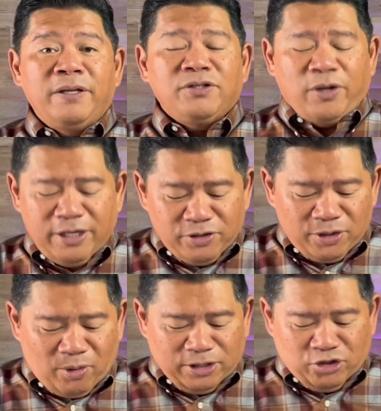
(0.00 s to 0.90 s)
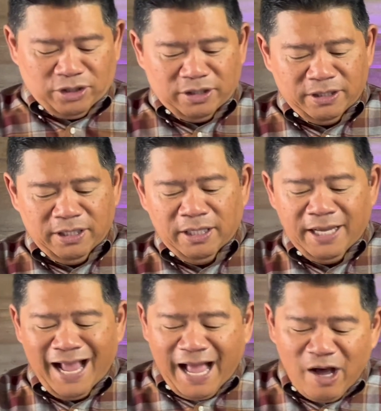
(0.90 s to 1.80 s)
So here's the question.
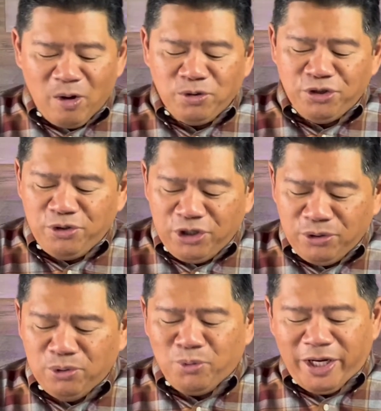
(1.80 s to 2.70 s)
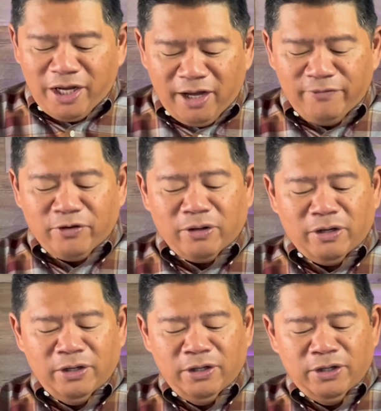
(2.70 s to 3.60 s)
How do you
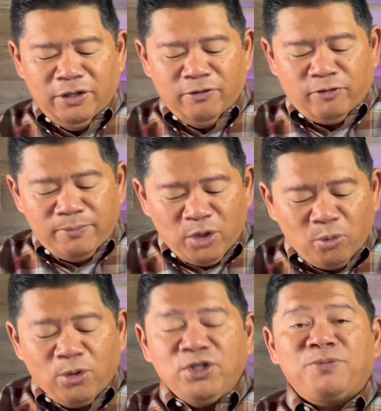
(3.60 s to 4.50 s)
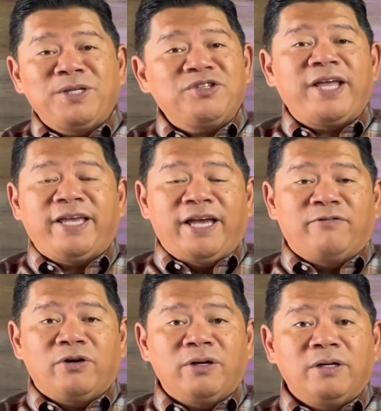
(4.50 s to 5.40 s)
recover from your worst mistake ever?